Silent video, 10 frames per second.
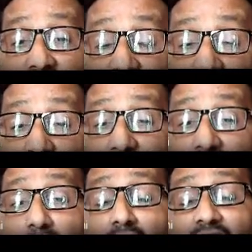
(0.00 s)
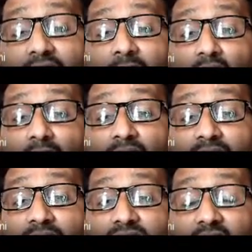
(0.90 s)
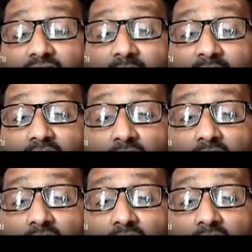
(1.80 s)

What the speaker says: another view of the problem is done by the